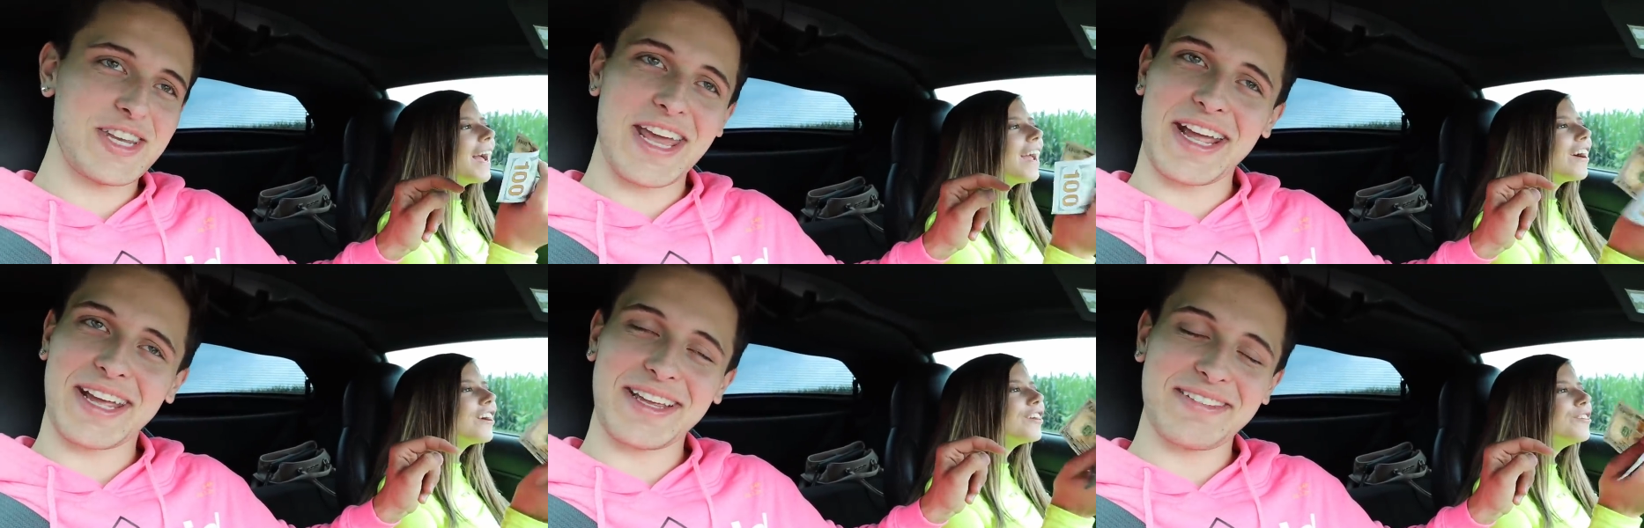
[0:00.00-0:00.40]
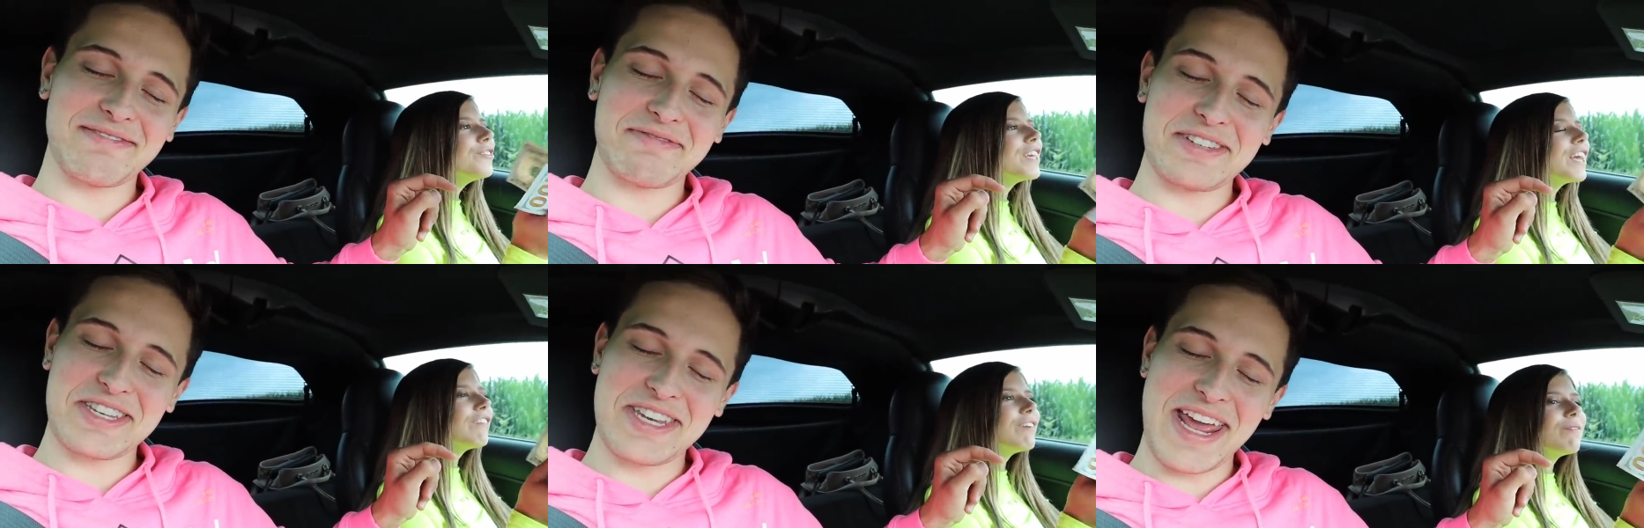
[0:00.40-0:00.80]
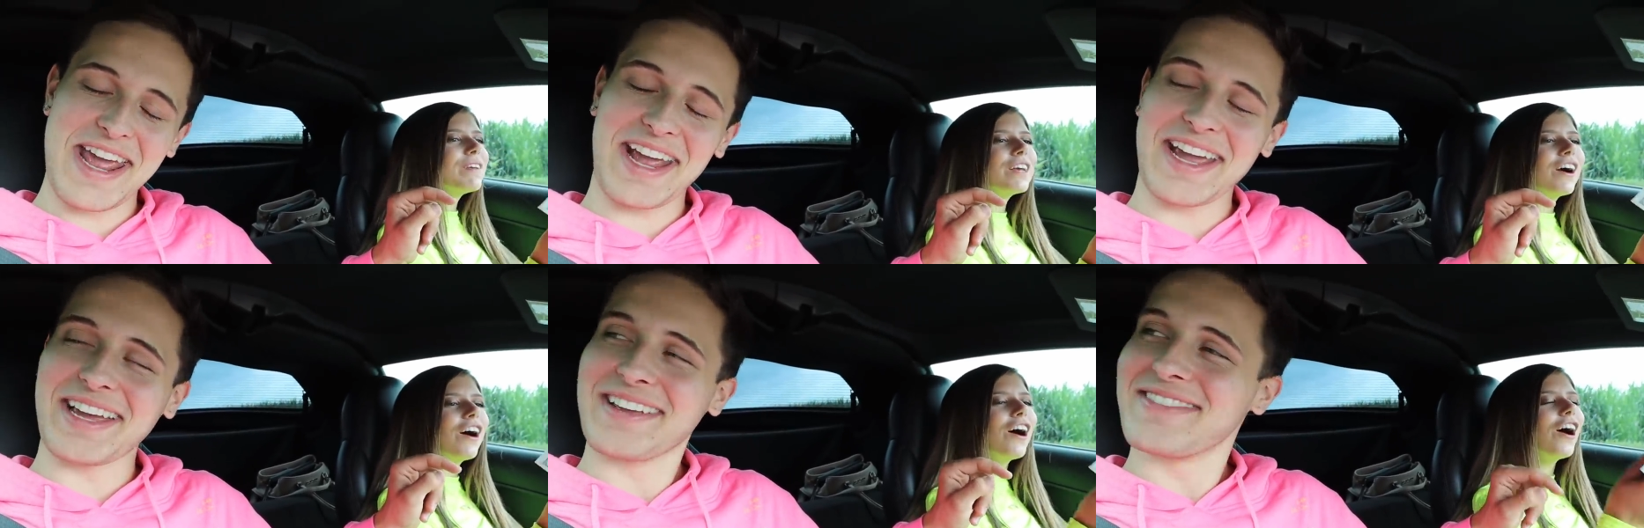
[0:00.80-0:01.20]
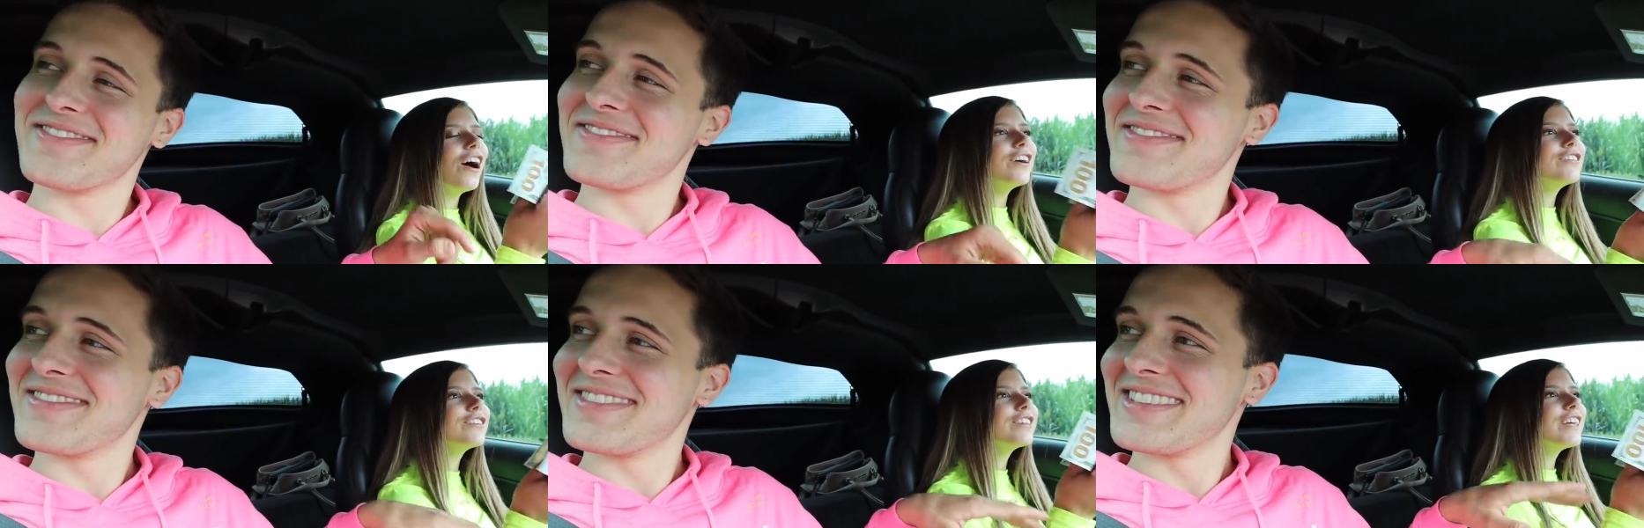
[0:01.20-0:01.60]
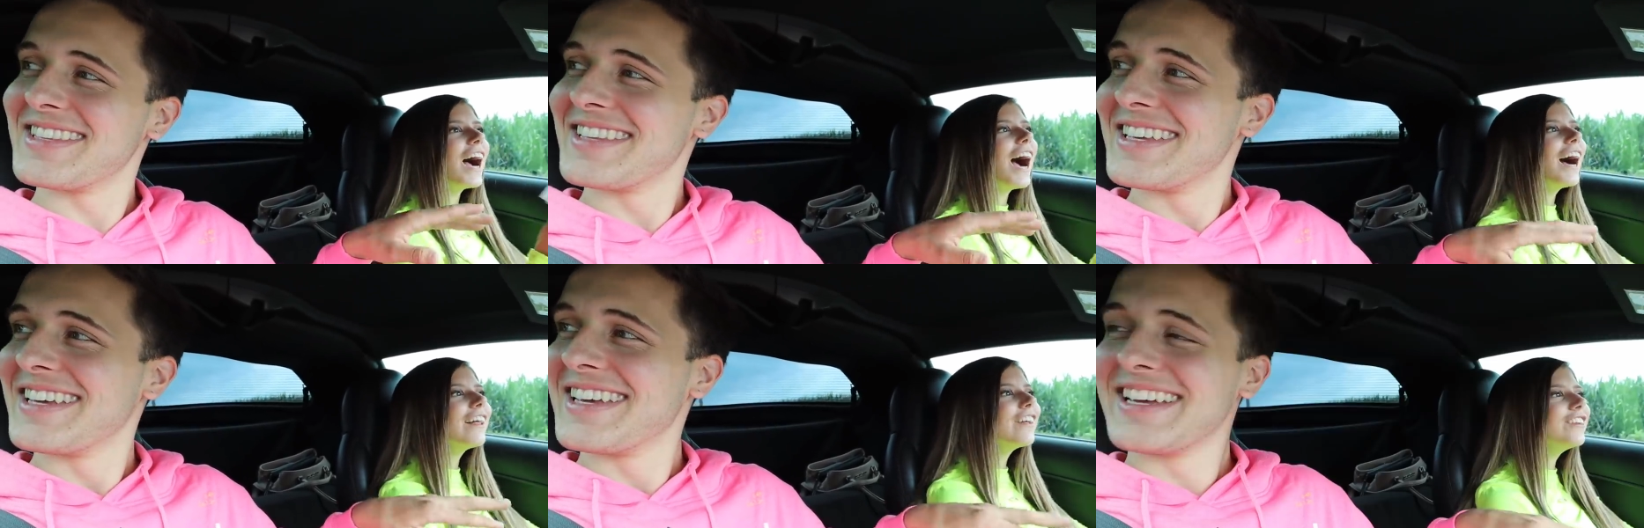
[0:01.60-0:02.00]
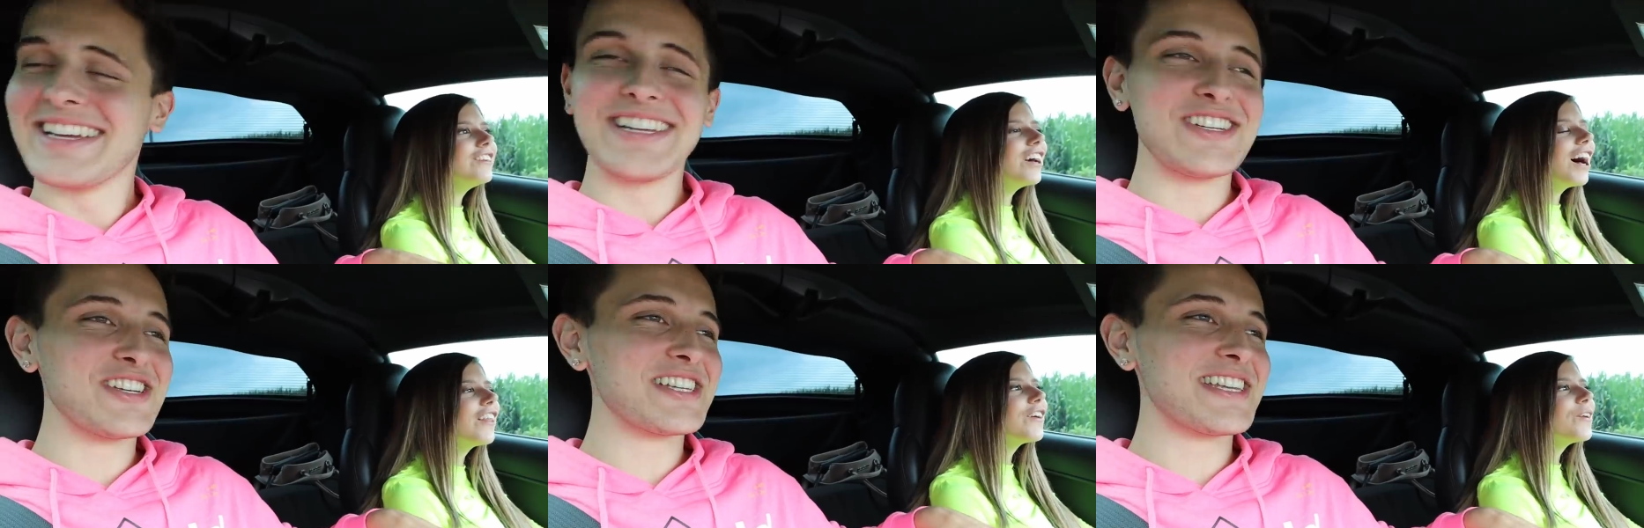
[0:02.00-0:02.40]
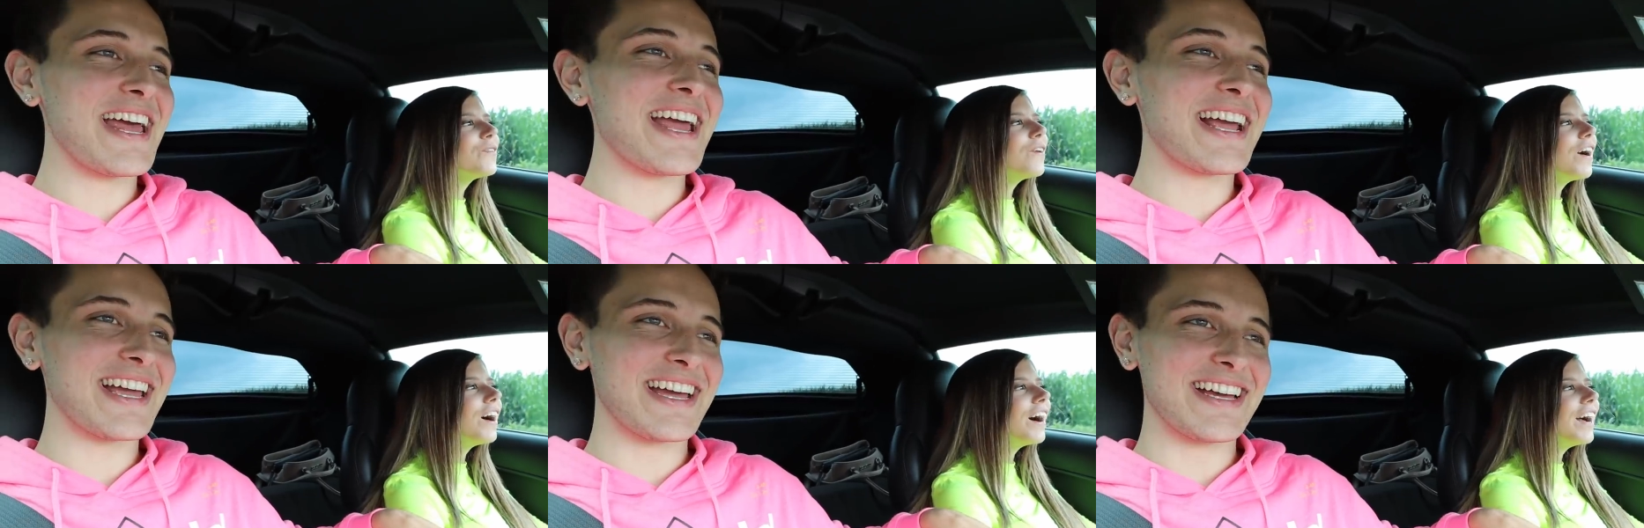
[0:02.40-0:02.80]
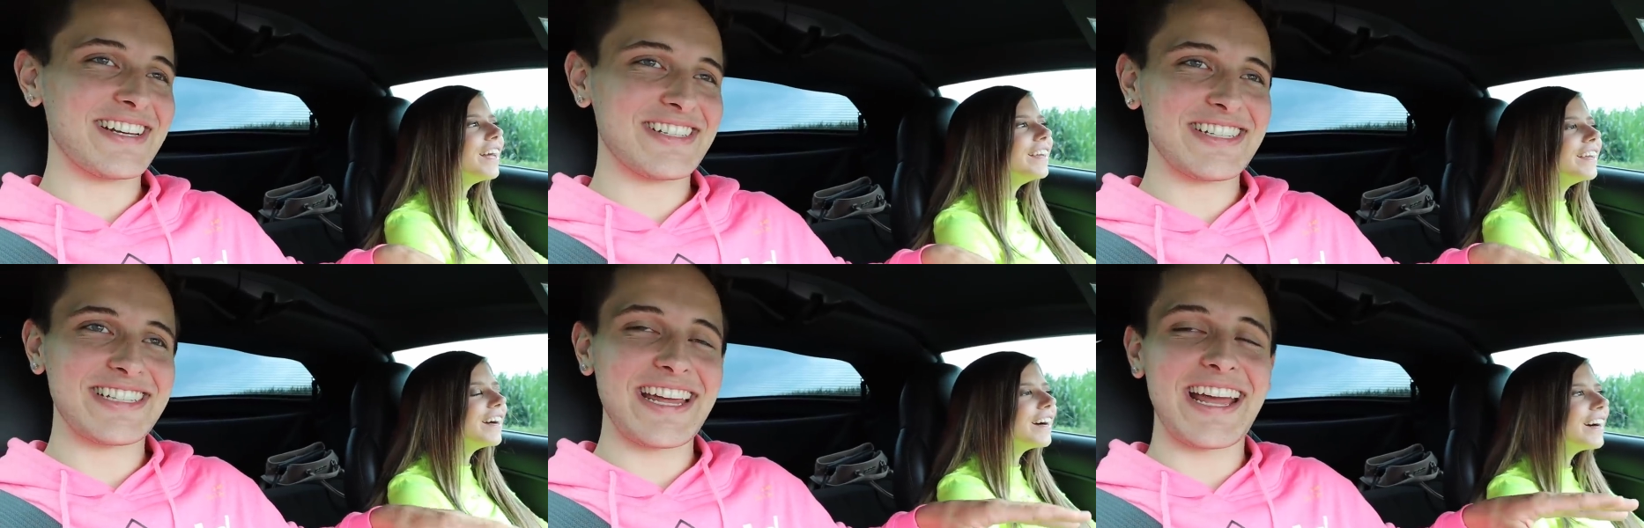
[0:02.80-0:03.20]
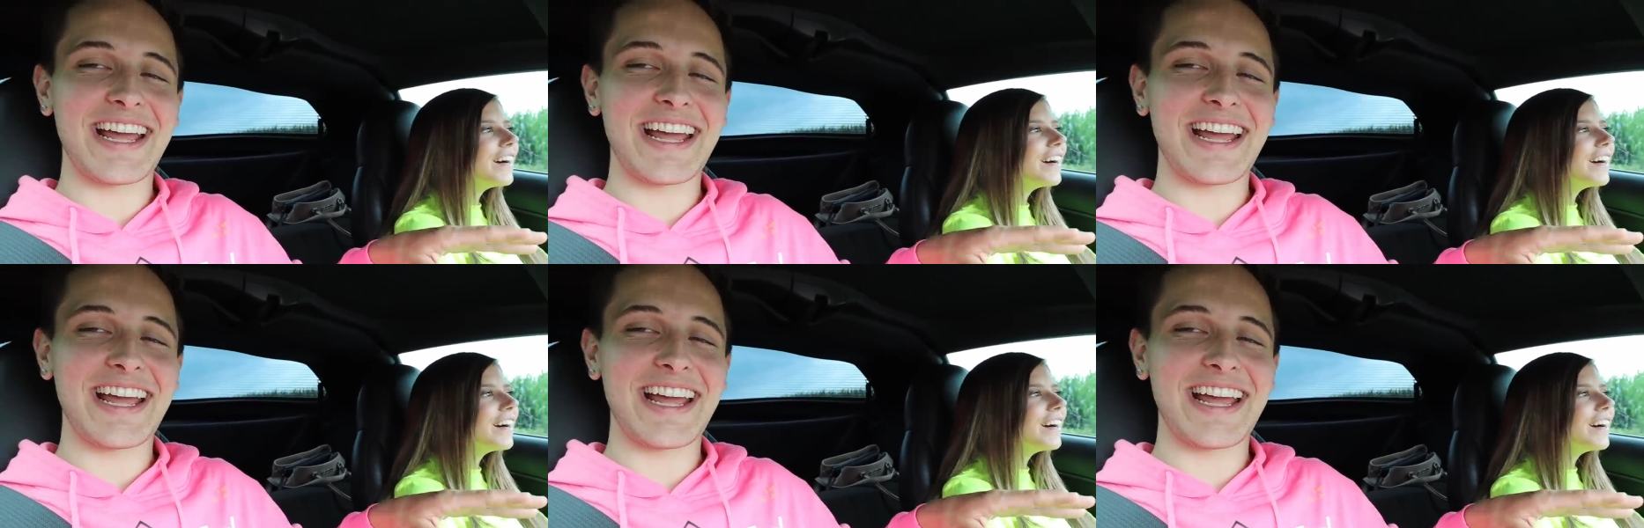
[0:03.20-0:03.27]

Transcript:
Speaker 1: Why are you giving me a hundred dollars? Another one. Just take it. Just